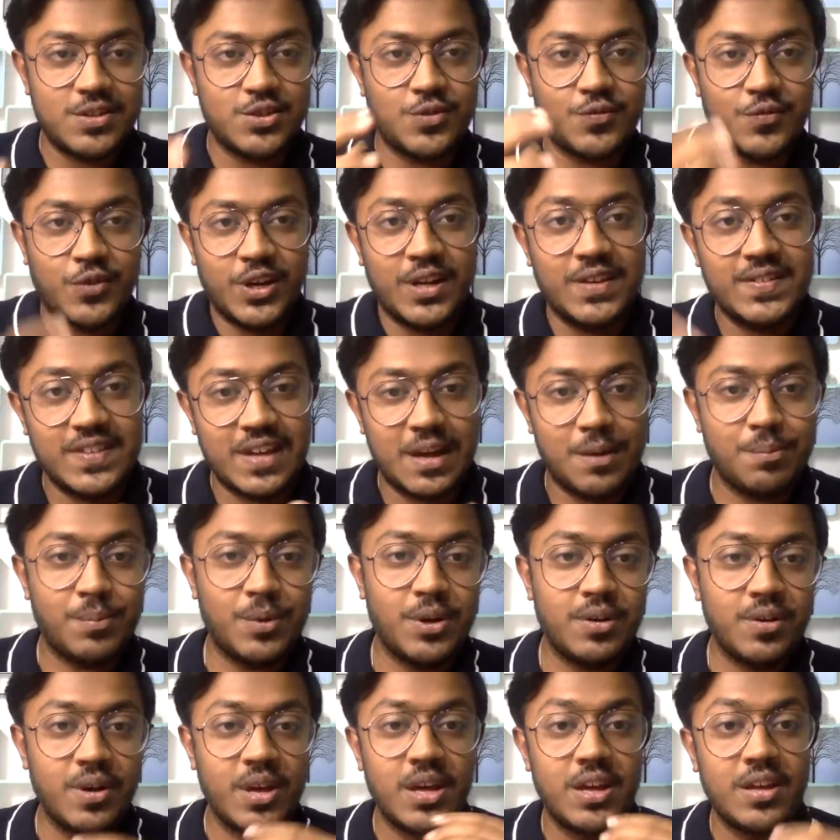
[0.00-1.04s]
So for
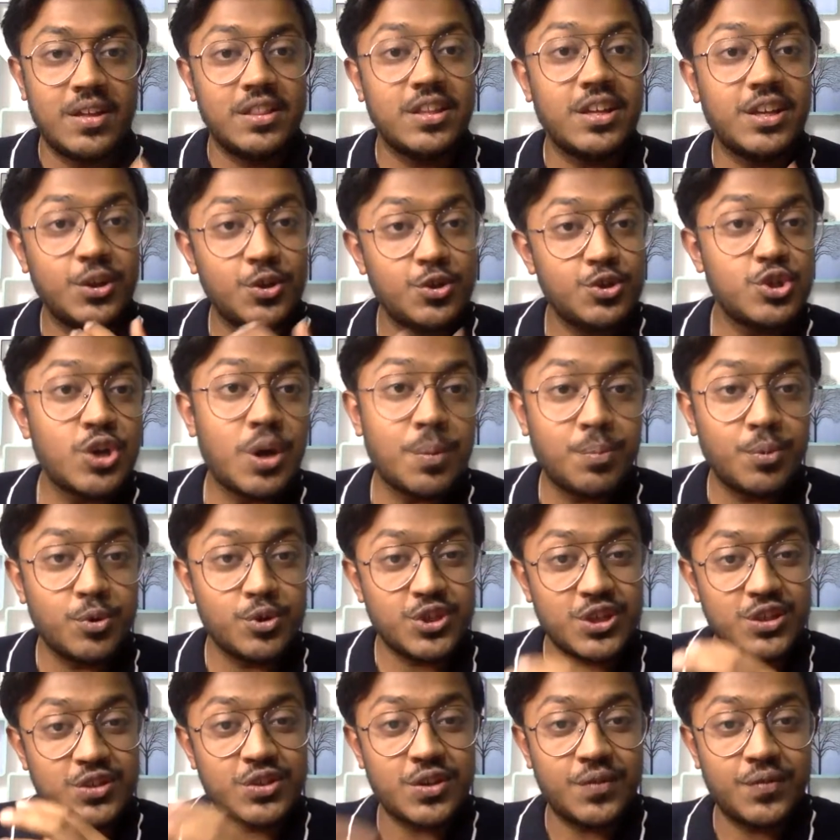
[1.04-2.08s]
example, the new job
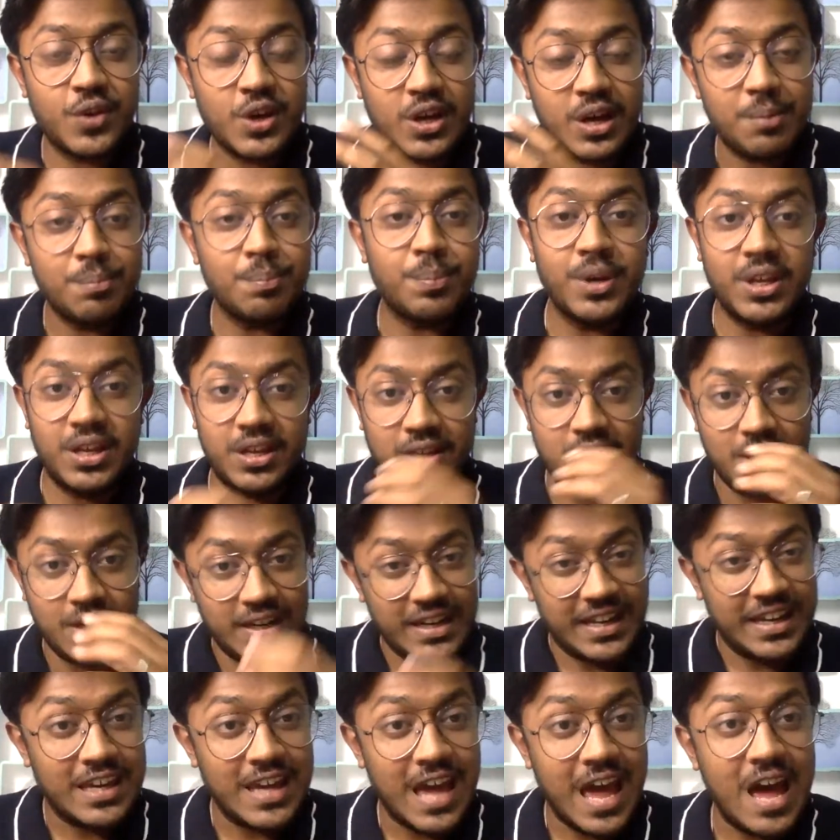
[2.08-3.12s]
postings of your company,
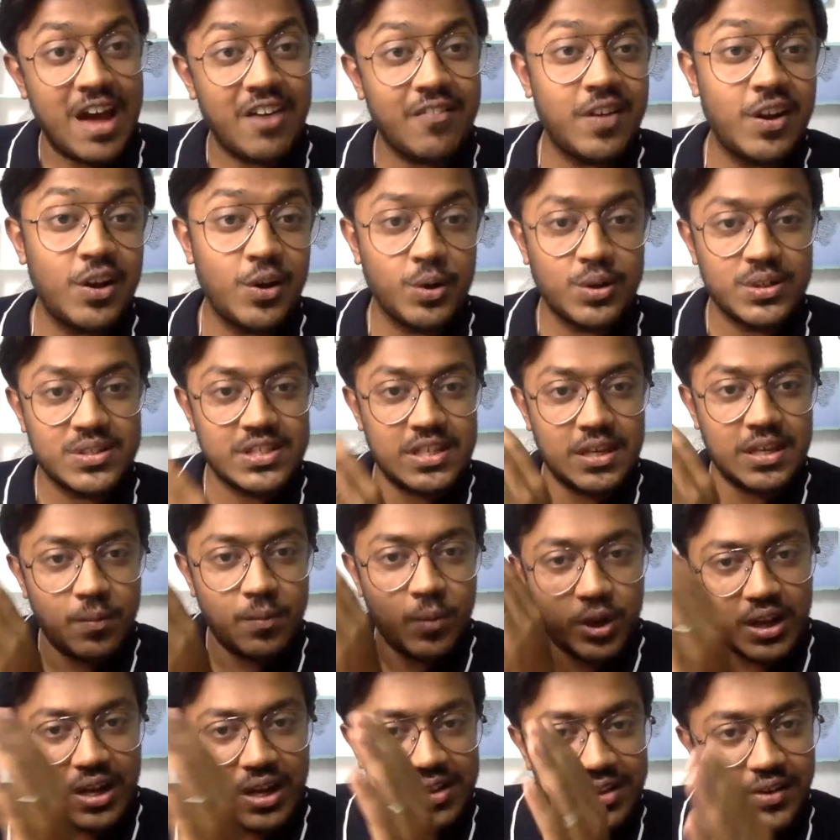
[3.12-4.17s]
have a look, see
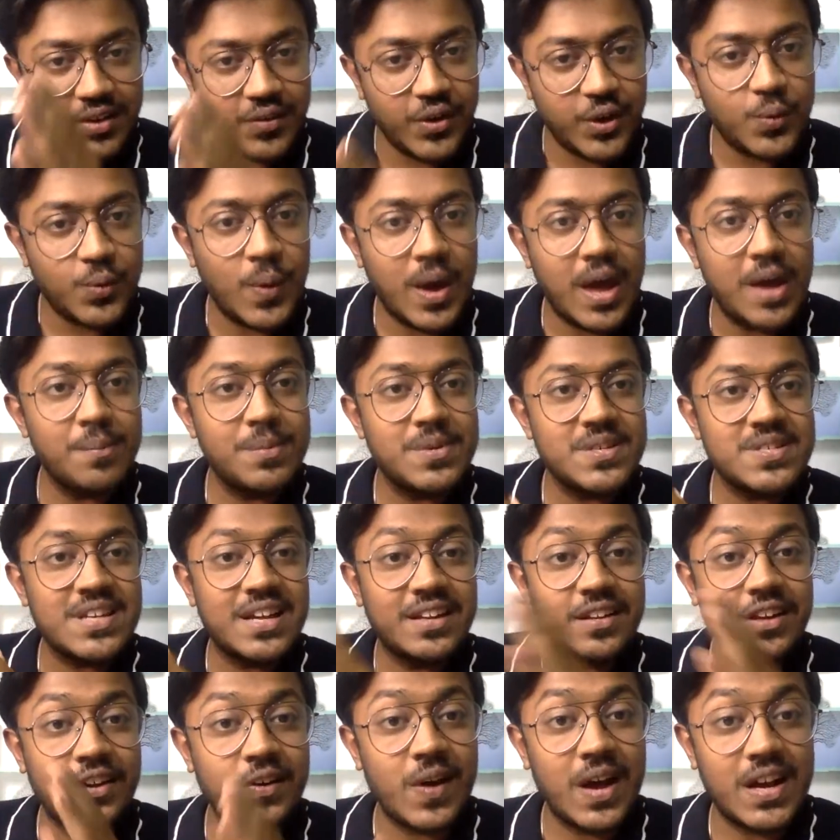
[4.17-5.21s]
what are the requirements that
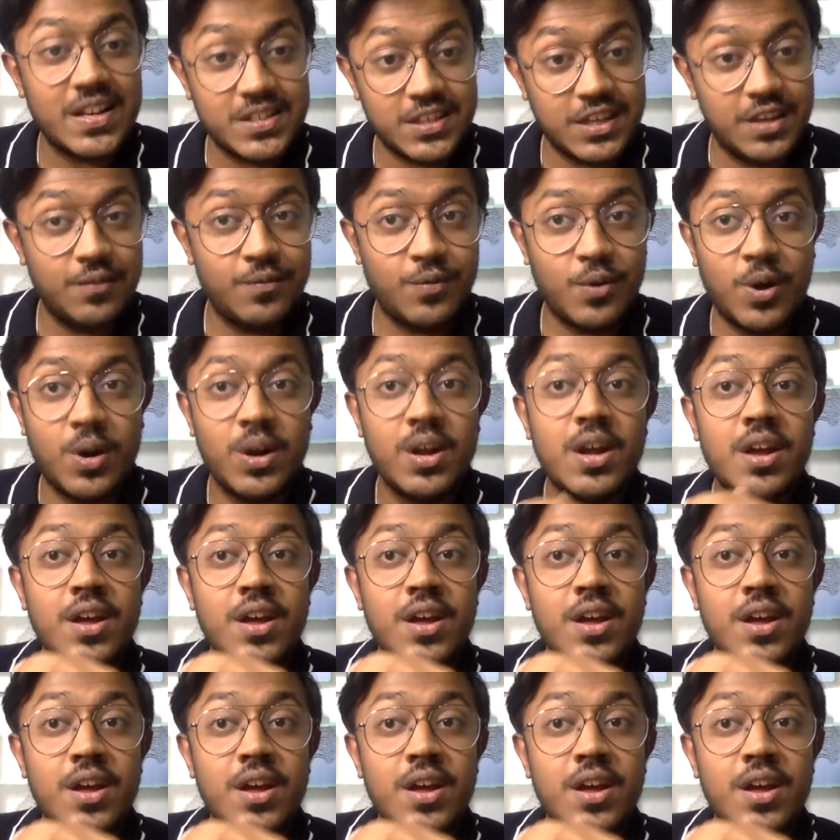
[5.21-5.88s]
they're asking for.